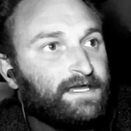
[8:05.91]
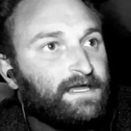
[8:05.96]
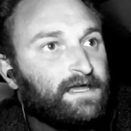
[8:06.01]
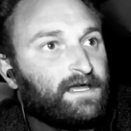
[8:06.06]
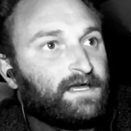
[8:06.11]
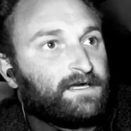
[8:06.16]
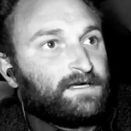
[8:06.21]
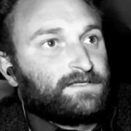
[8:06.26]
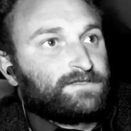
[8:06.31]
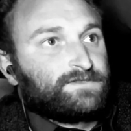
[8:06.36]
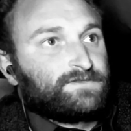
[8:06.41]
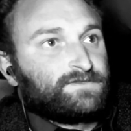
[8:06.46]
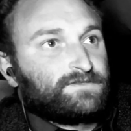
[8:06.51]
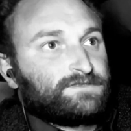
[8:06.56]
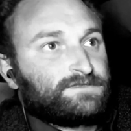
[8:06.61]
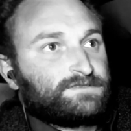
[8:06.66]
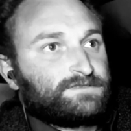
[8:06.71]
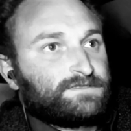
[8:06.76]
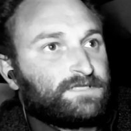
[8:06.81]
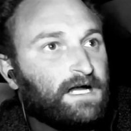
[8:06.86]
And
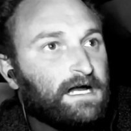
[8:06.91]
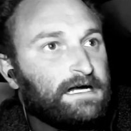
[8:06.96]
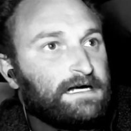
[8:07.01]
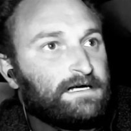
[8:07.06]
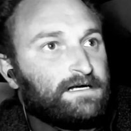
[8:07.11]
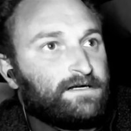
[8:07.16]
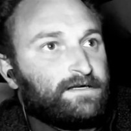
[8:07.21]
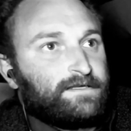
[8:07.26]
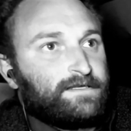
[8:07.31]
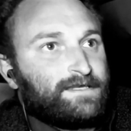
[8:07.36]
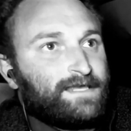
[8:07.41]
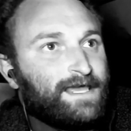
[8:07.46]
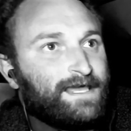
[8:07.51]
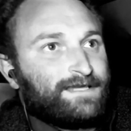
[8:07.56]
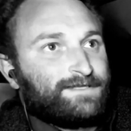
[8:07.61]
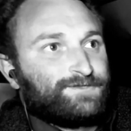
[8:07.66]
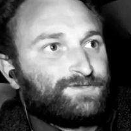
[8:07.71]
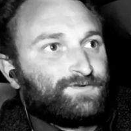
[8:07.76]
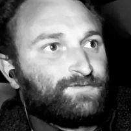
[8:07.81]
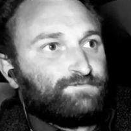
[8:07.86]
uh,
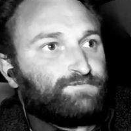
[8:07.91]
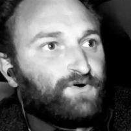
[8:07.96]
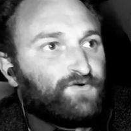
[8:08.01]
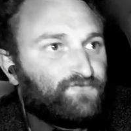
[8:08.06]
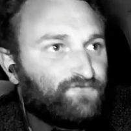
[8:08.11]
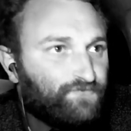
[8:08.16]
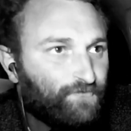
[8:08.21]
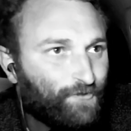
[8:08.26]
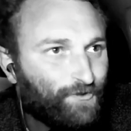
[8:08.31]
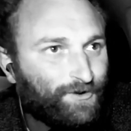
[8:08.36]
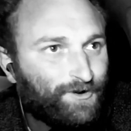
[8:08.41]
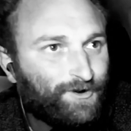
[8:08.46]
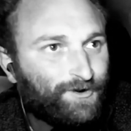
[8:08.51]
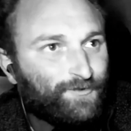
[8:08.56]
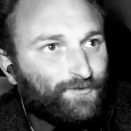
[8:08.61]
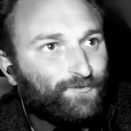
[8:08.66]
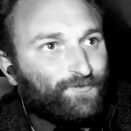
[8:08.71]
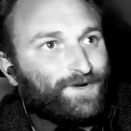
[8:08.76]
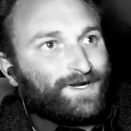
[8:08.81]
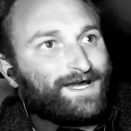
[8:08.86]
and
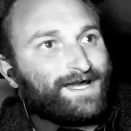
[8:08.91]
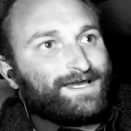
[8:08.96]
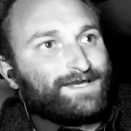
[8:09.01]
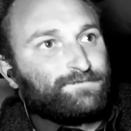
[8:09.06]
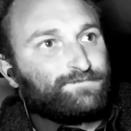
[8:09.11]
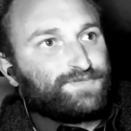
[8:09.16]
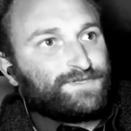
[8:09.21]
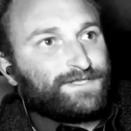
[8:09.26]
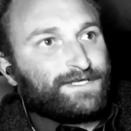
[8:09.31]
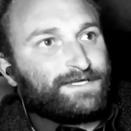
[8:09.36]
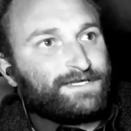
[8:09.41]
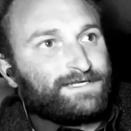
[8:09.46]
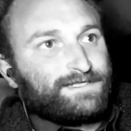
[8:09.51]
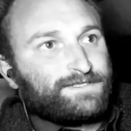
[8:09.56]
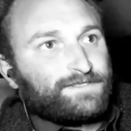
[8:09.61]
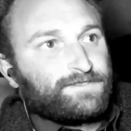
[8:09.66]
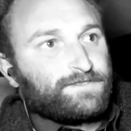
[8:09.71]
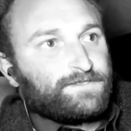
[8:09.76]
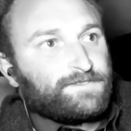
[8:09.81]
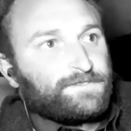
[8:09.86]
before, when I had played